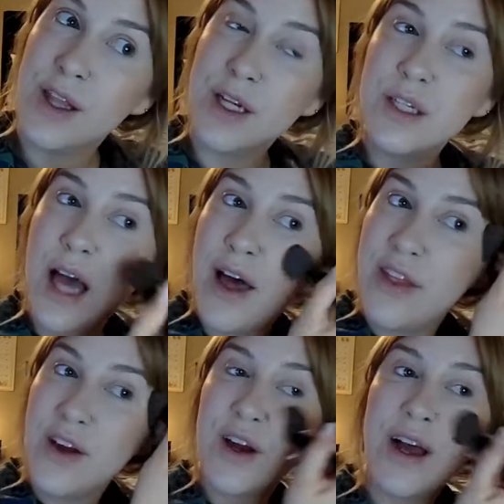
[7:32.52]
There's
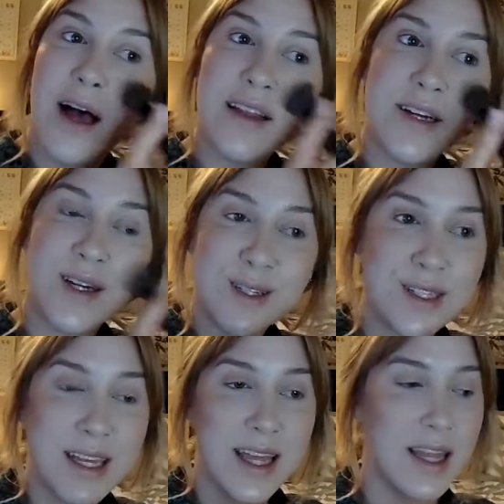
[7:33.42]
other
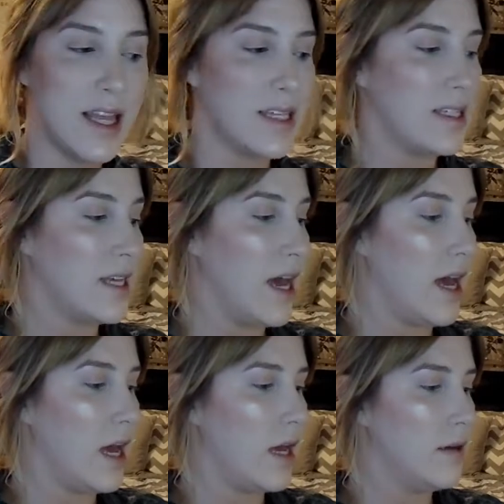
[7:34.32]
colors in this
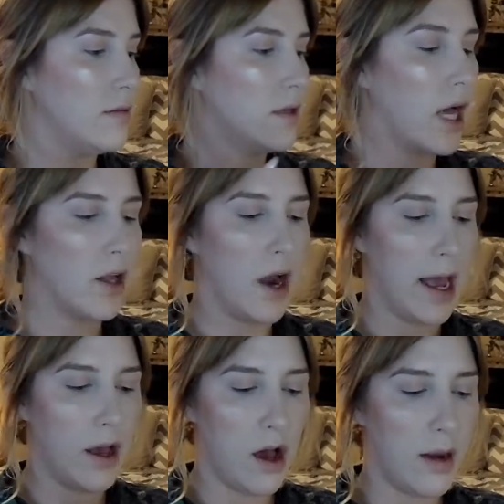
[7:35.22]
Color
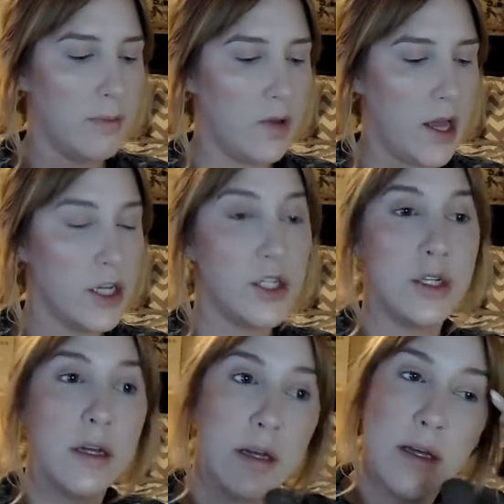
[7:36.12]
Icon
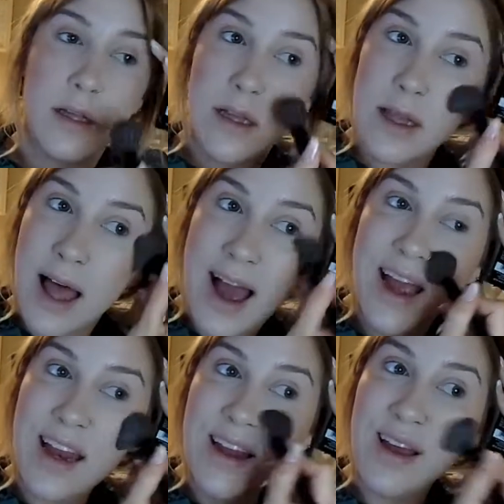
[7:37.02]
blush
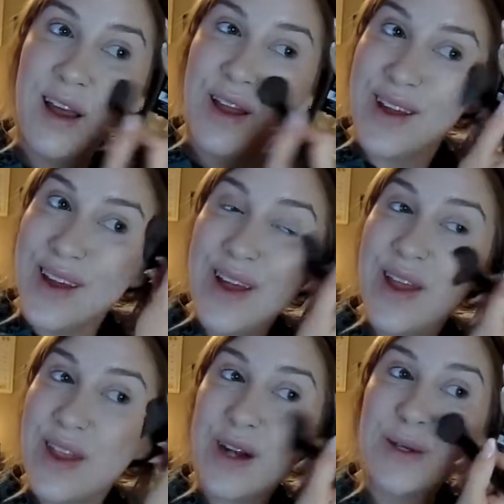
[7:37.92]
line
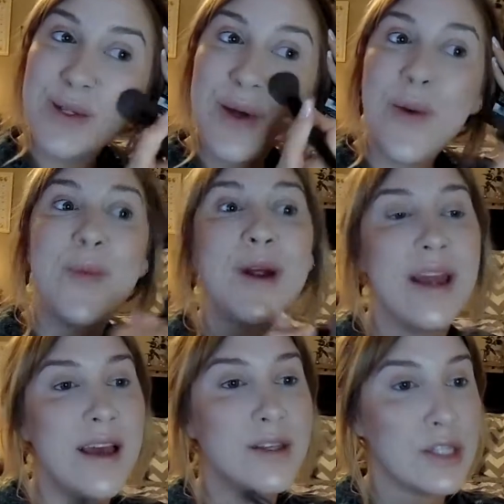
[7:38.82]
that are so
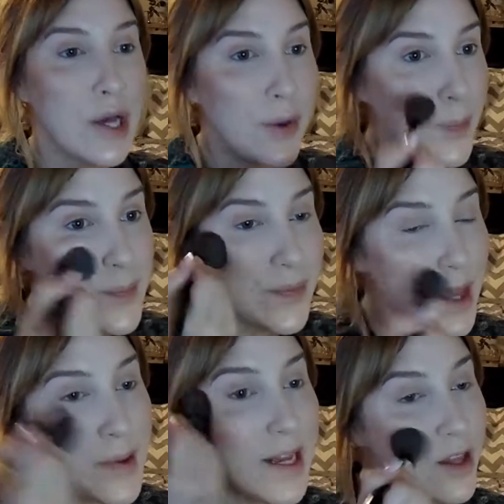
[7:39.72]
pretty. So
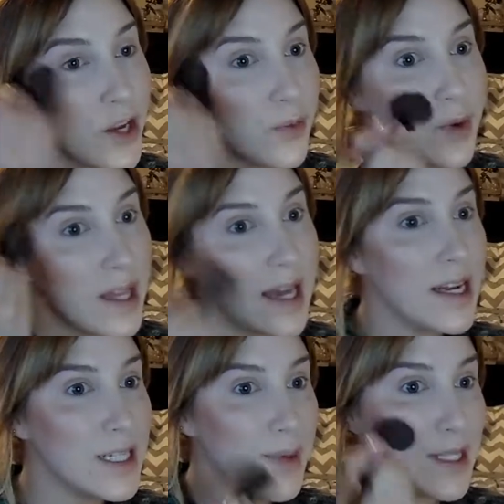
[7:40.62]
I mean, they're really
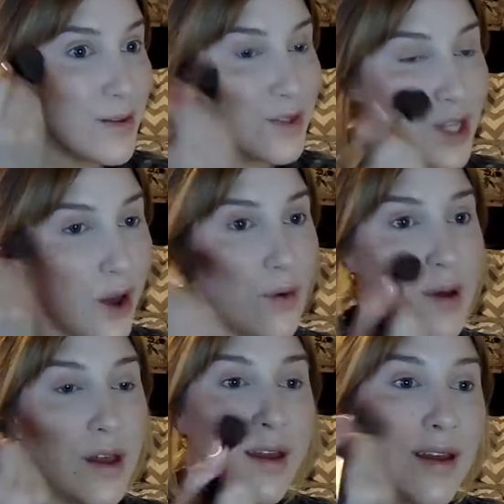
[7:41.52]
inexpensive, so
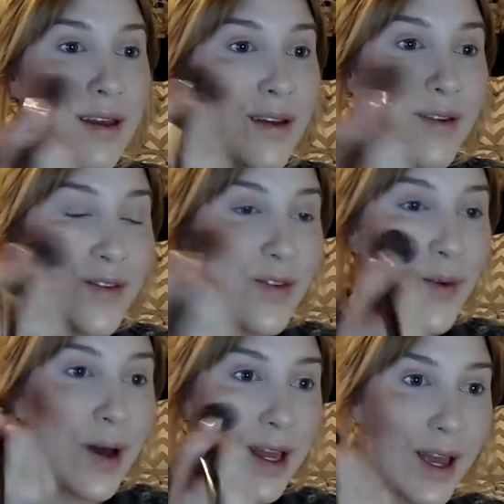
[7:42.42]
if
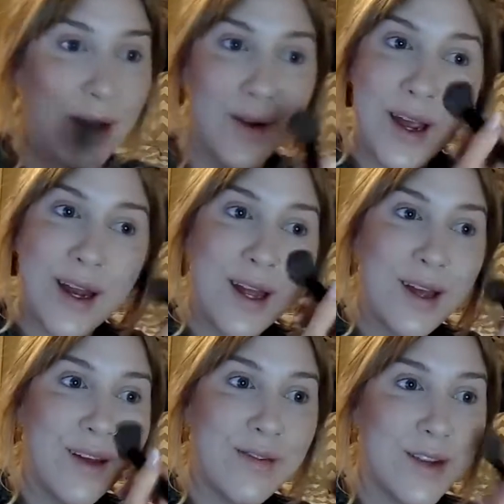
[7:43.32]
you want to get
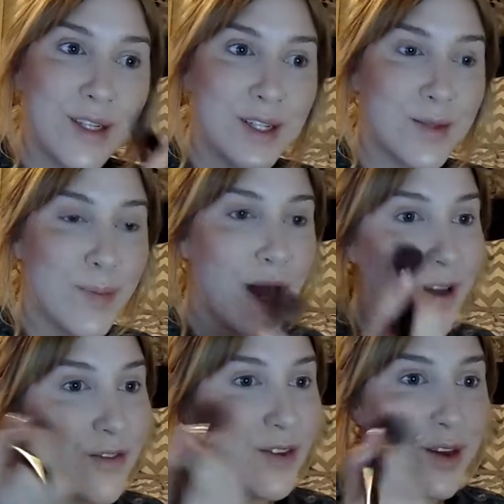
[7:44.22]
creative and just buy
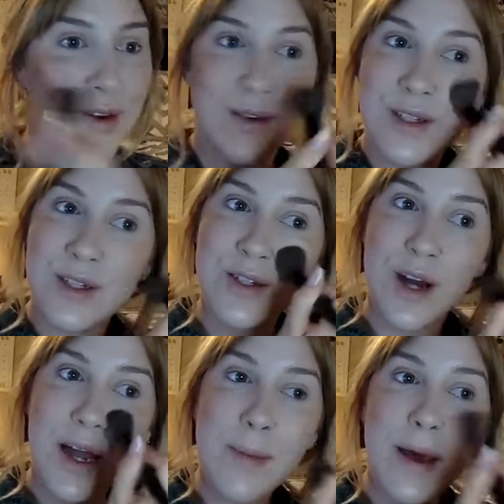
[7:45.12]
a few and just
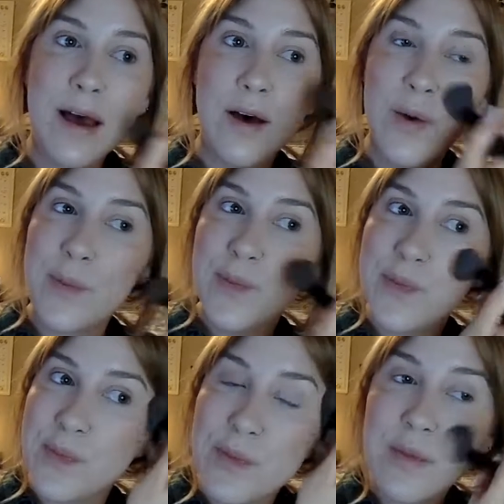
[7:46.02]
try them out,
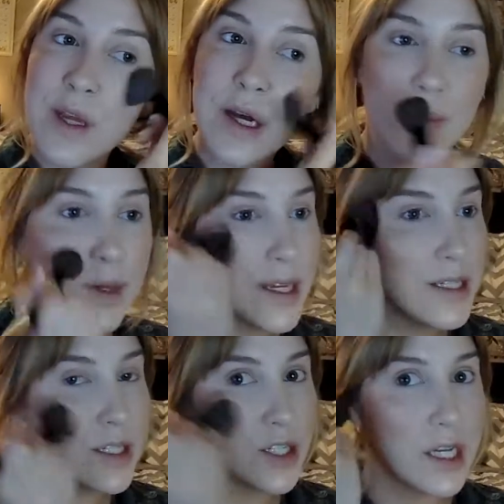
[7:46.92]
I really
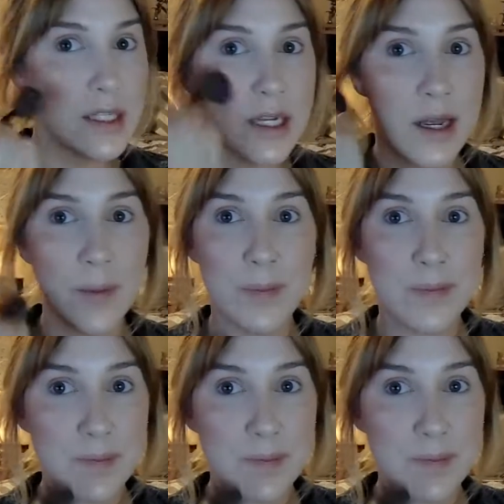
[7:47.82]
suggest it